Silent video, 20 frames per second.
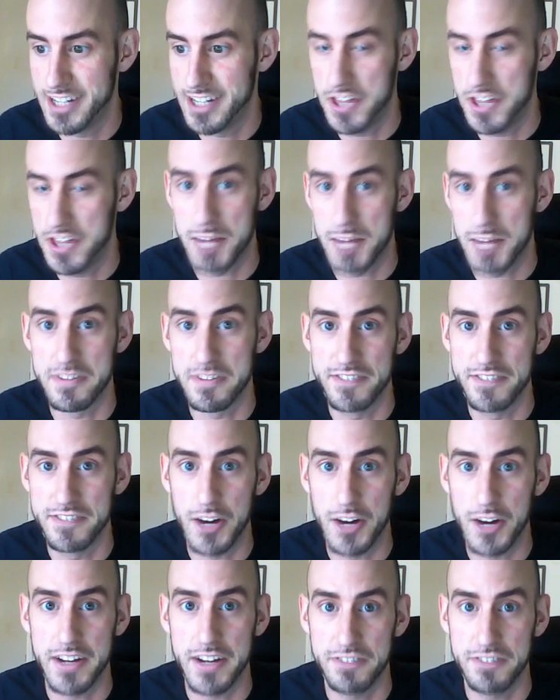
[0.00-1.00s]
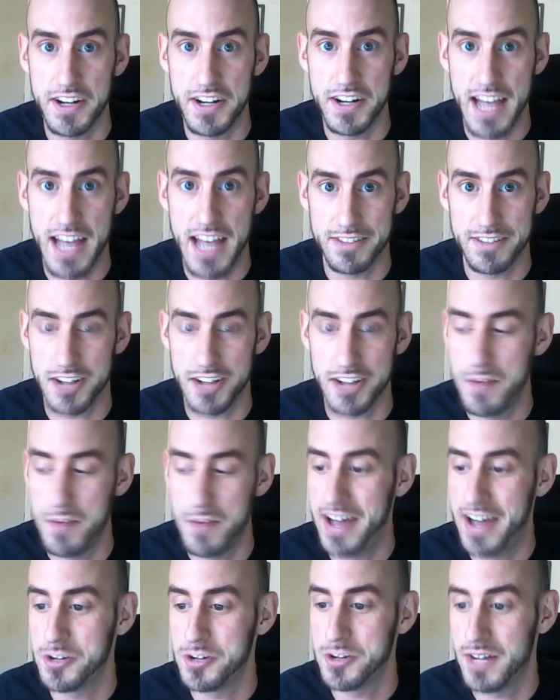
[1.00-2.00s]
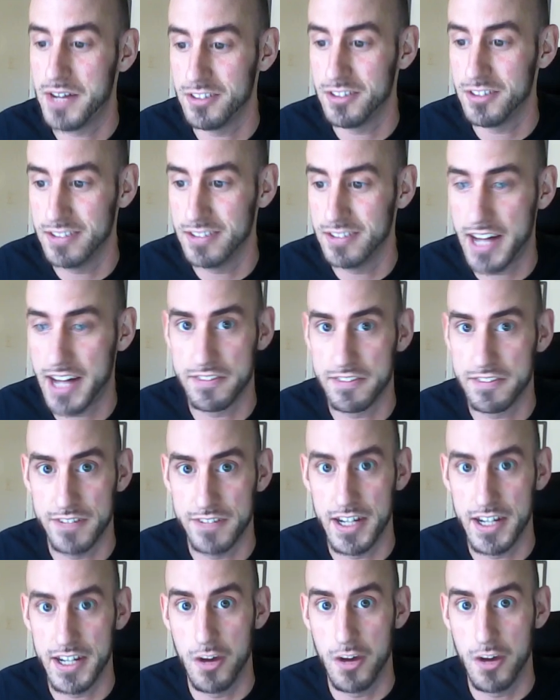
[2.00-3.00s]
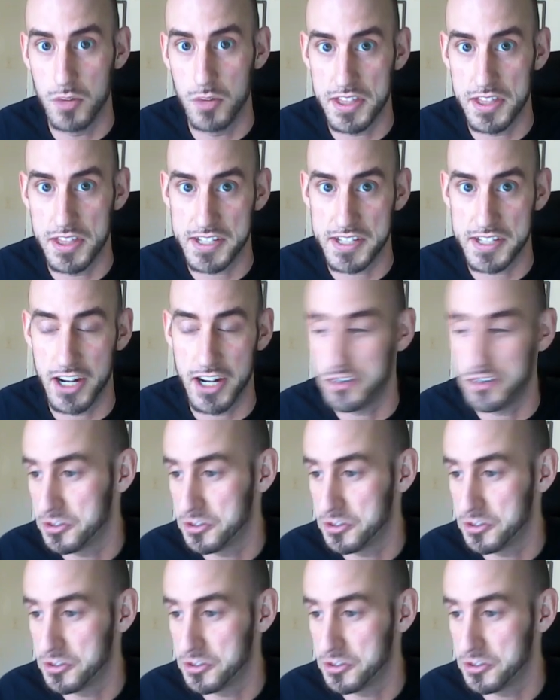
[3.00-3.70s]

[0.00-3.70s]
that'll be very fun to have in combat, and you'll have a lot of fun with this character.